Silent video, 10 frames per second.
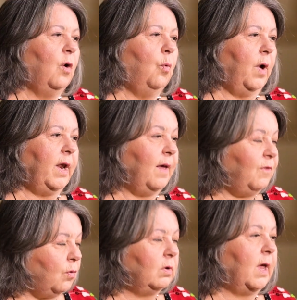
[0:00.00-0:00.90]
What
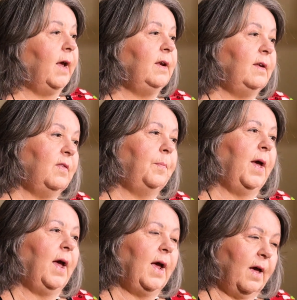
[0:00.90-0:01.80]
have you liked in the
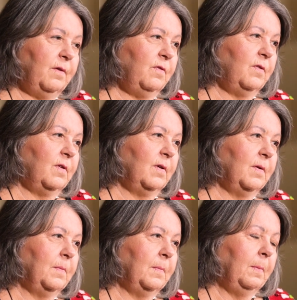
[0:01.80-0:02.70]
past?
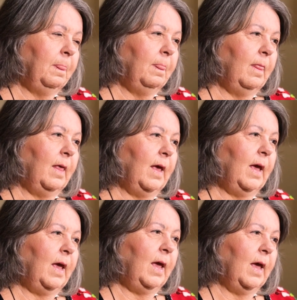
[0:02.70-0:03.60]

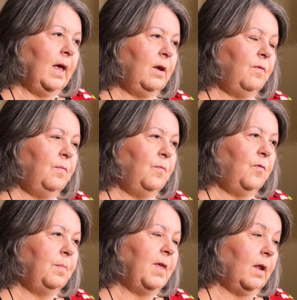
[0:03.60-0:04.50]
And
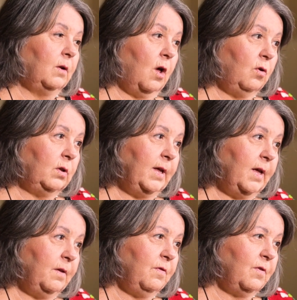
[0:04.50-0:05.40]
from that long
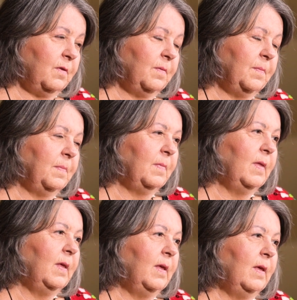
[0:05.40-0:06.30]
list,
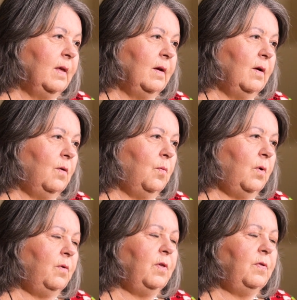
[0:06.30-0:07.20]

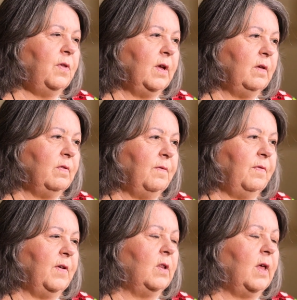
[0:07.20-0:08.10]
what are the things that
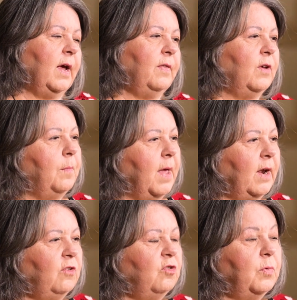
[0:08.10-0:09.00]
feel like they're
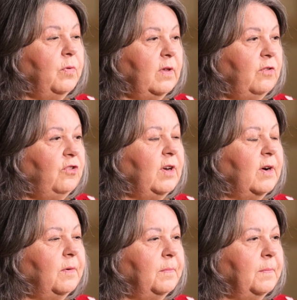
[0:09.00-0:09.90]
manageable this
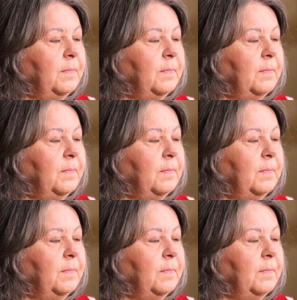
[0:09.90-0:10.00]
year?